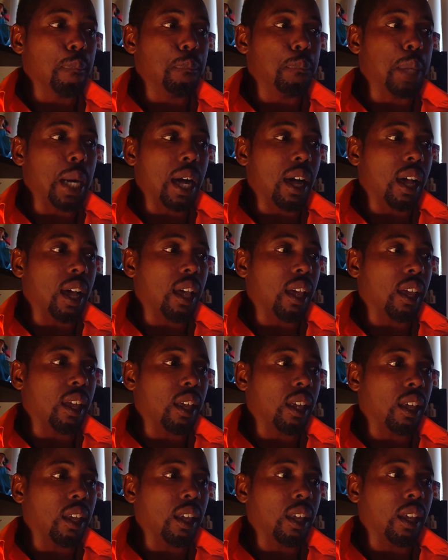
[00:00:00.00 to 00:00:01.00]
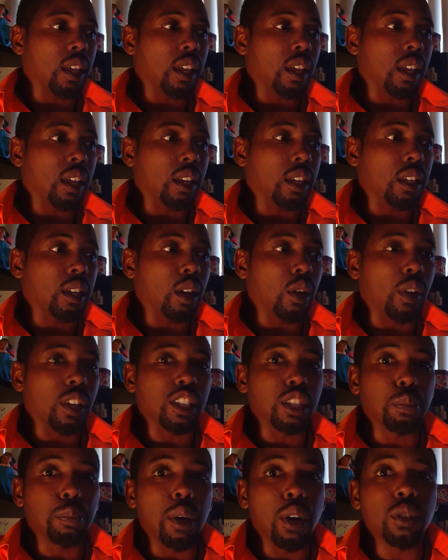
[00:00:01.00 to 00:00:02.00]
by,
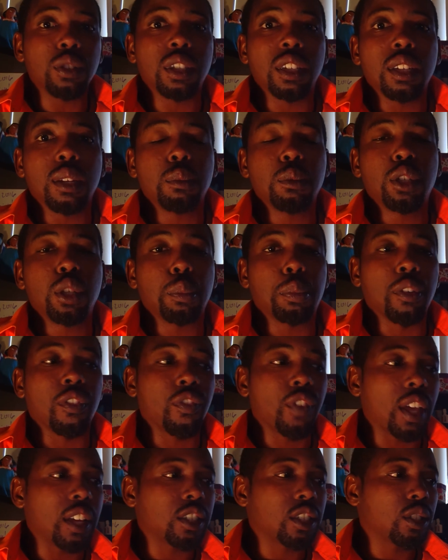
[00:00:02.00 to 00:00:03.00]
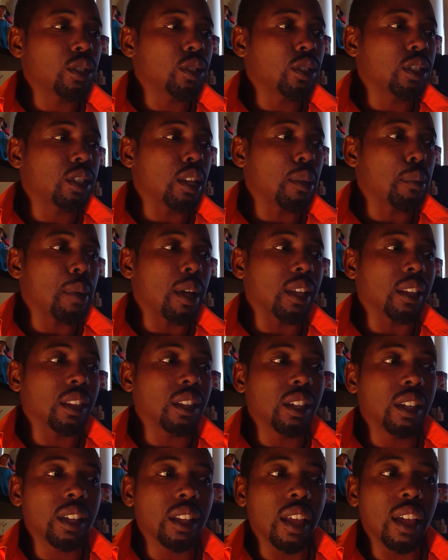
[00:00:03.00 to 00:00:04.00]
exposing them to professionals that might
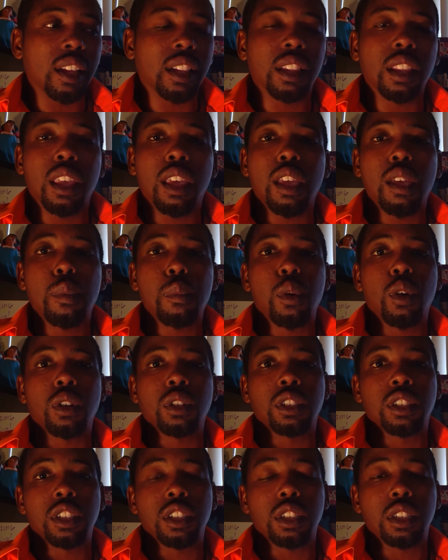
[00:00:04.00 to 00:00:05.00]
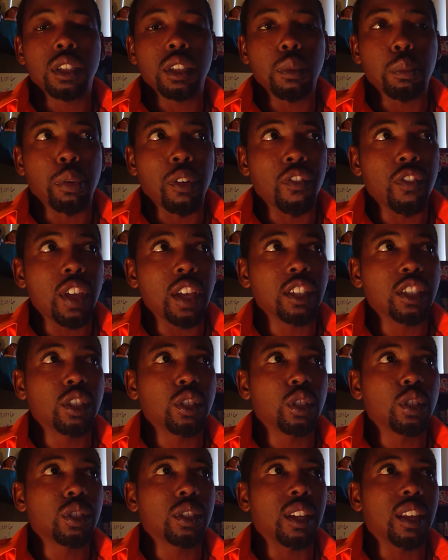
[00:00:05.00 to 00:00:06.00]
look like them, or just
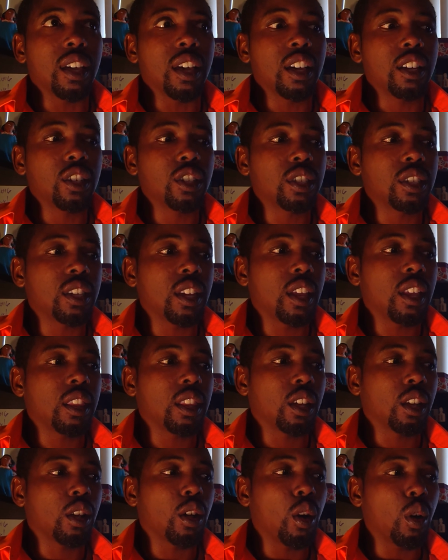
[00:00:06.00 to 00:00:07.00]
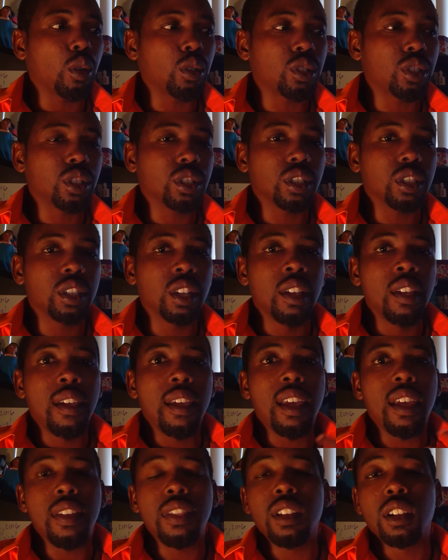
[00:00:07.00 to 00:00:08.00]
professionals that understand their culture
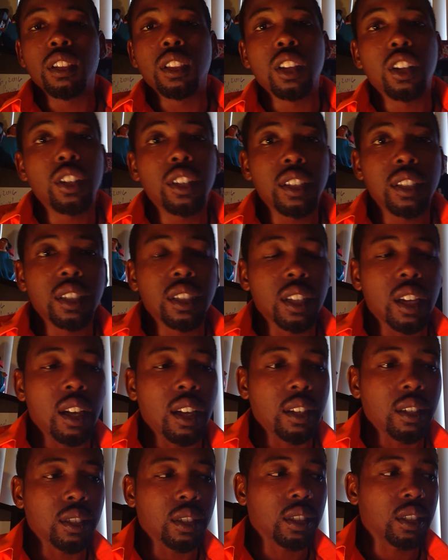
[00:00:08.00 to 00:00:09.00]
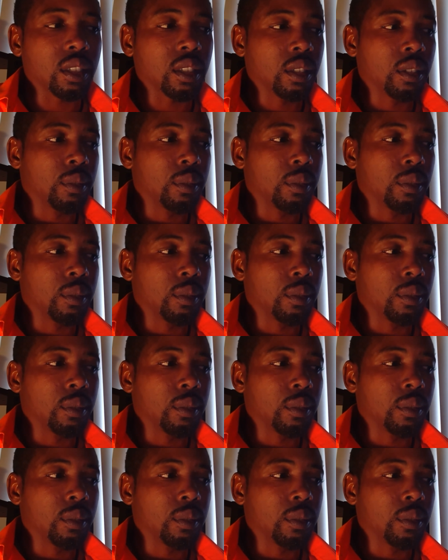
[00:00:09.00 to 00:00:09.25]
and their learning styles.